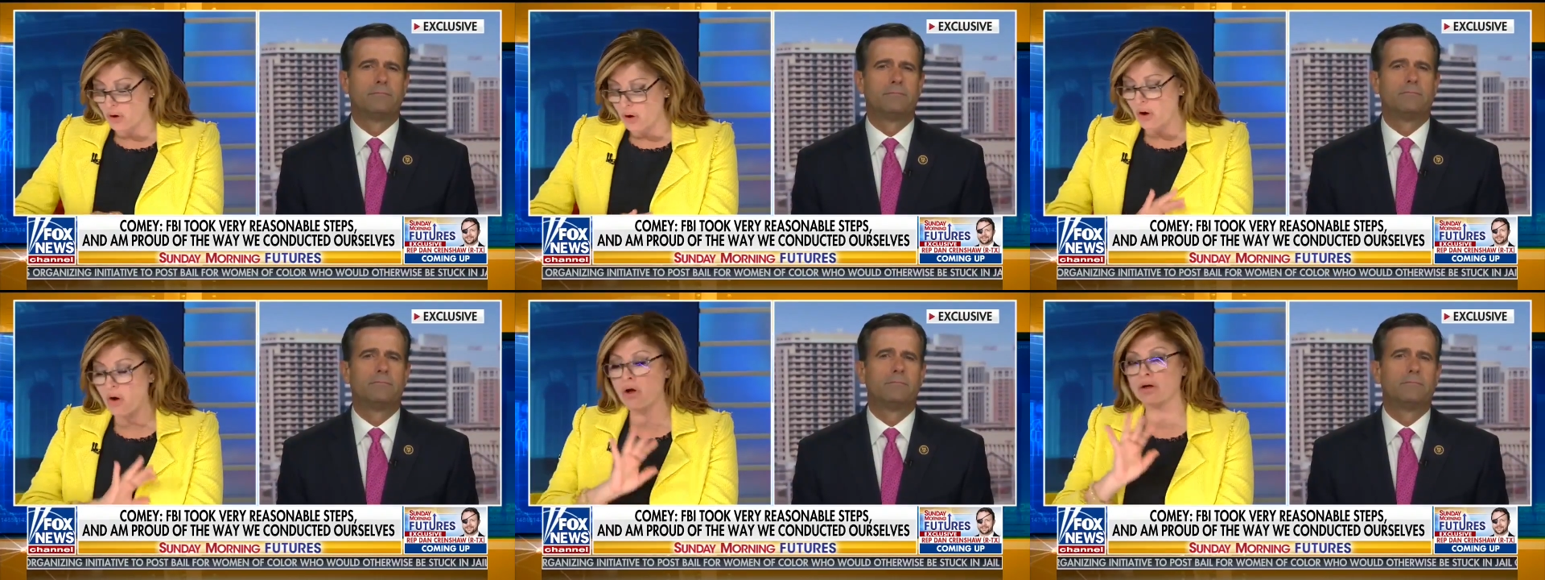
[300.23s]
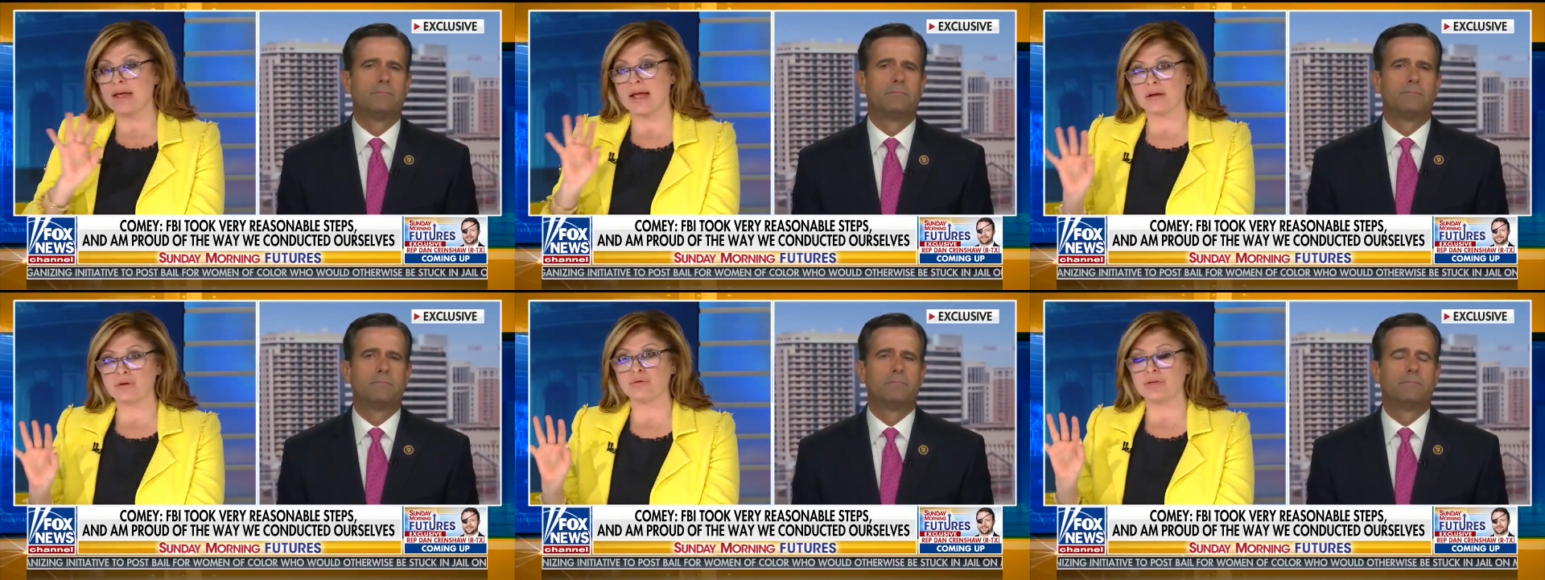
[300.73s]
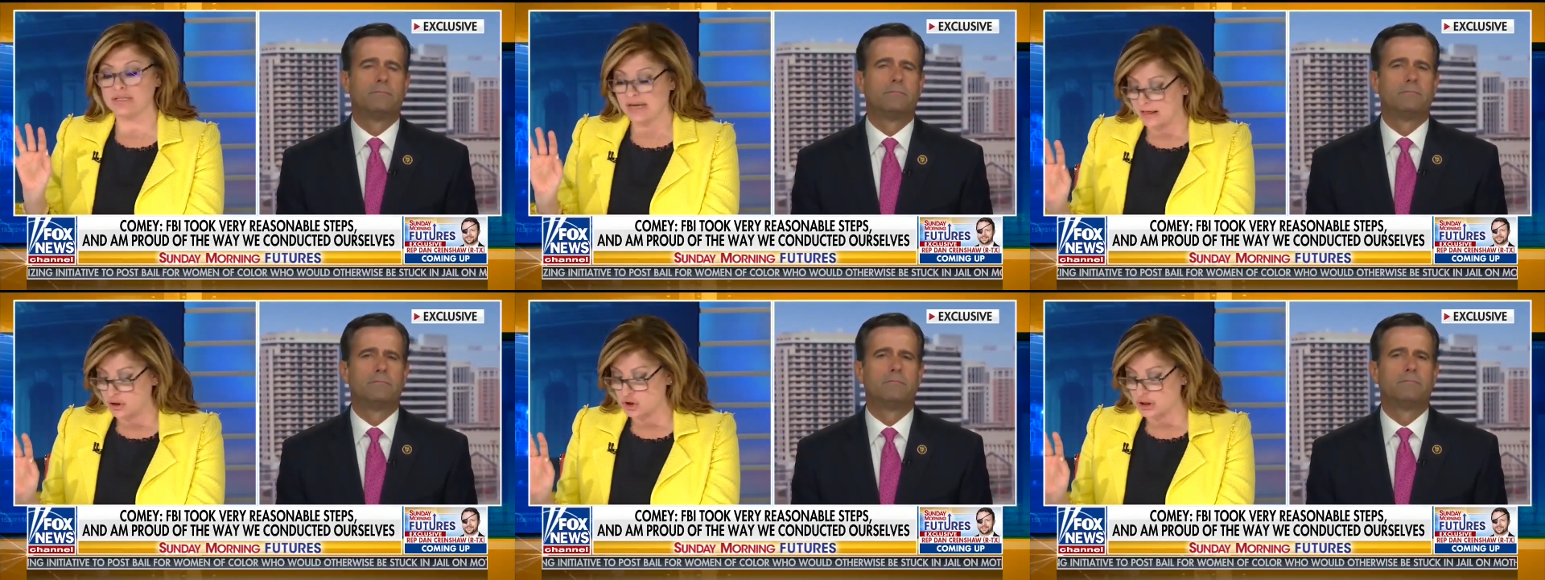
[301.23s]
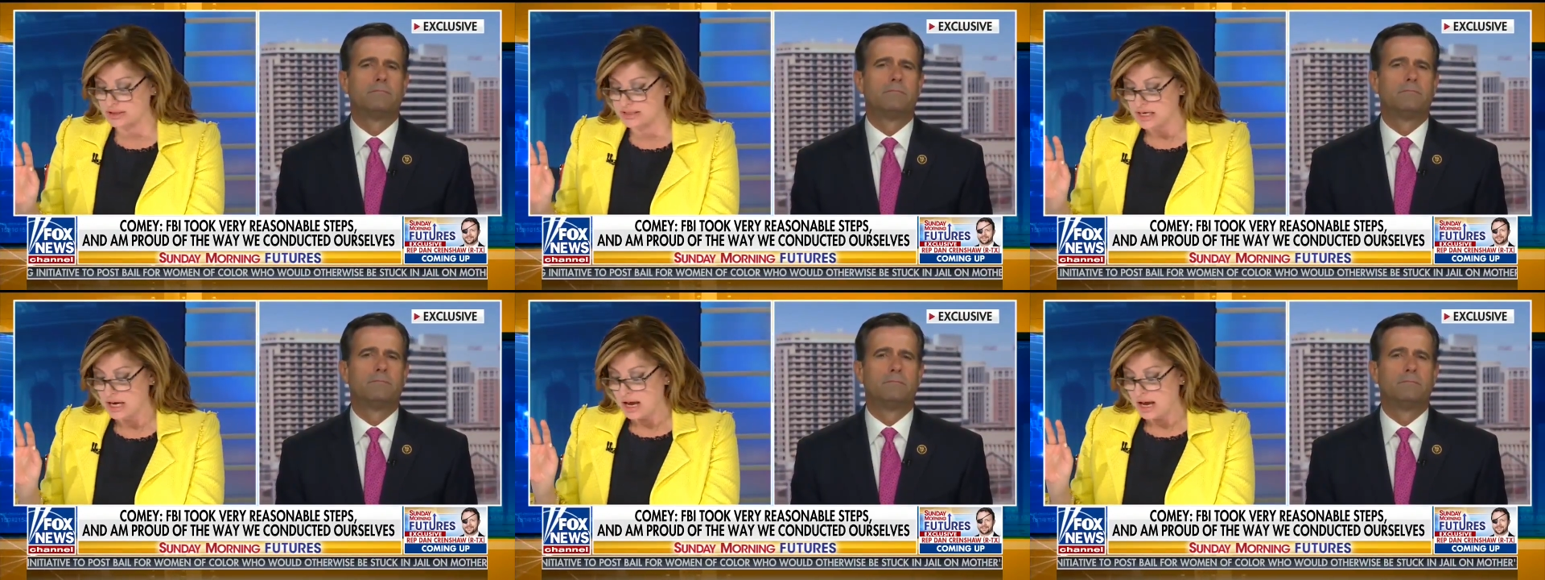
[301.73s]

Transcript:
Speaker 1: all counterintelligence